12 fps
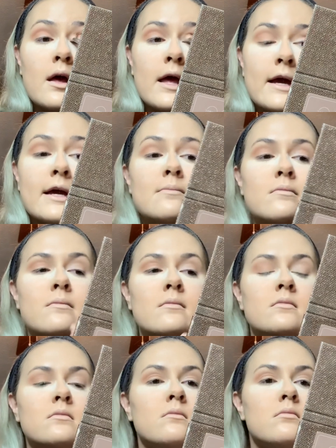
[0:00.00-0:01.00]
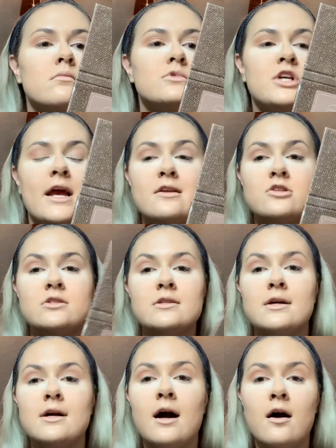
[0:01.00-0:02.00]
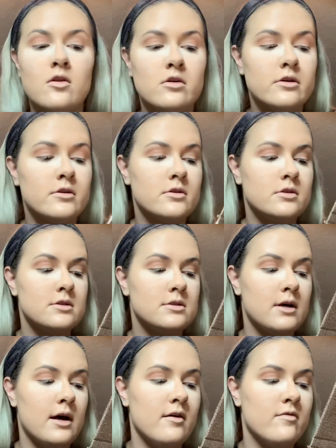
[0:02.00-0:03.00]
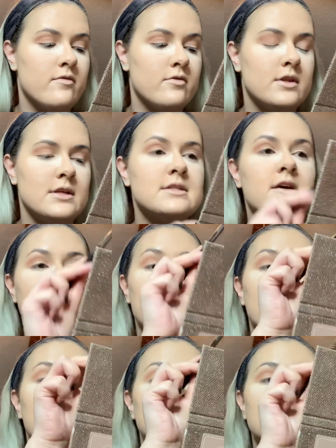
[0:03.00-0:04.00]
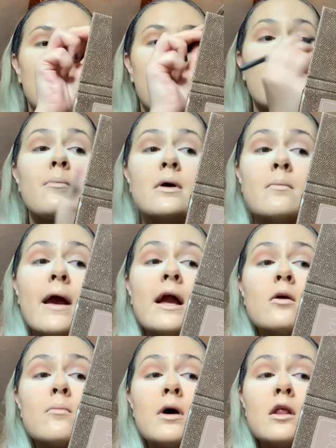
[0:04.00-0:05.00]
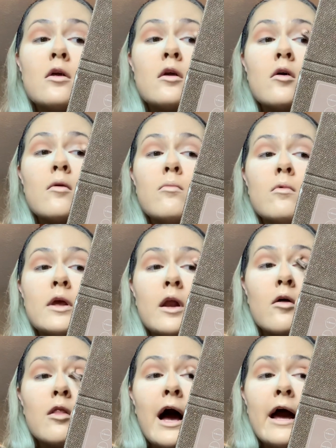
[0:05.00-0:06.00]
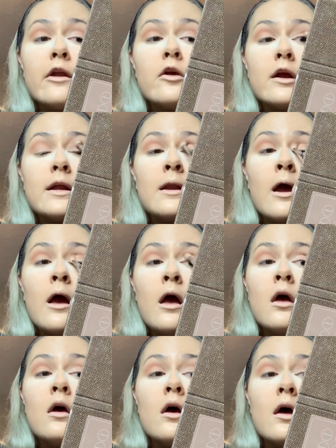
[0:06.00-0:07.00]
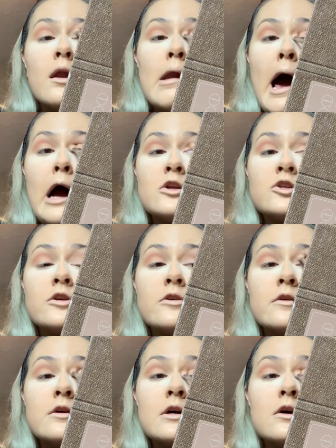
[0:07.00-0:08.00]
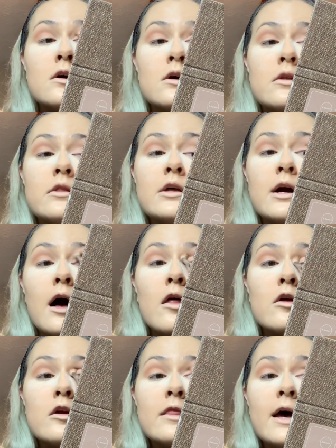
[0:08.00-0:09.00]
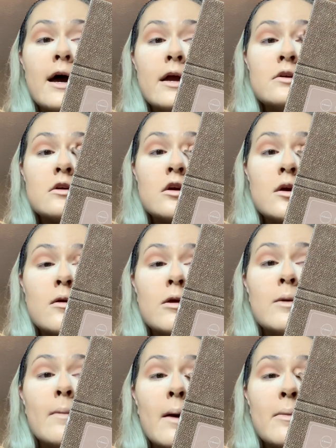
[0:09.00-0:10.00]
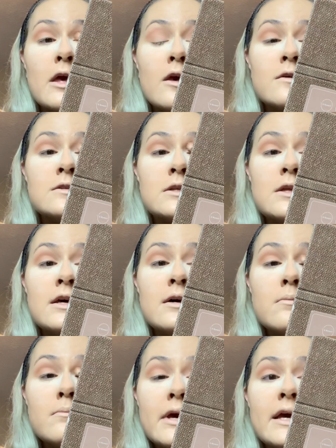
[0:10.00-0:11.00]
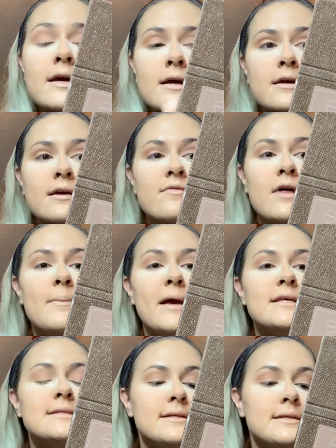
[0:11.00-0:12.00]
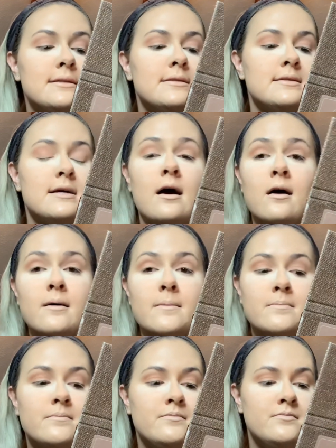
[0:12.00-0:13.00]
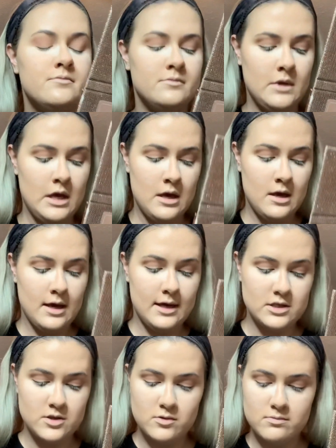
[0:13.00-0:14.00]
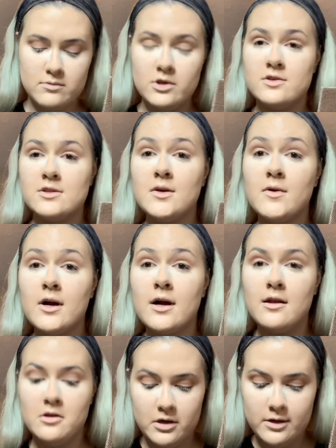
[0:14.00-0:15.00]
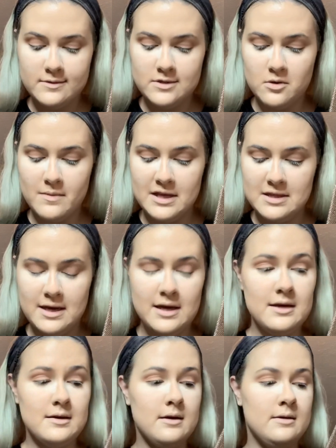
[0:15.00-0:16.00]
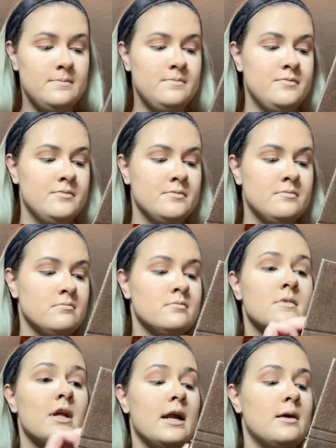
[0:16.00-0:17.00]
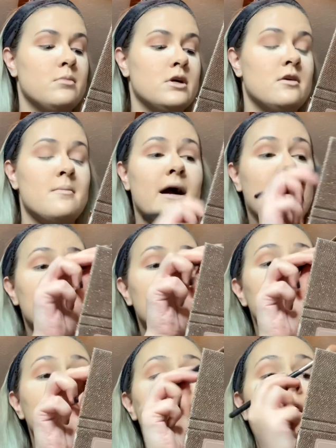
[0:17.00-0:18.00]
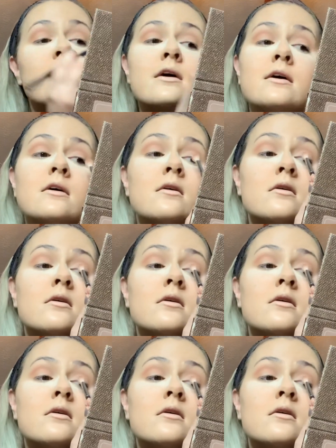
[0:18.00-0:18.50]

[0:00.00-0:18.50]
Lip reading: it can change the colors of the stuff you put on top and make them a little, you know, lighter and not true to the color that you may be used to them being, if that makes sense. I just used the wrong color, don't mind that. I didn't put it on my eye though, I caught it.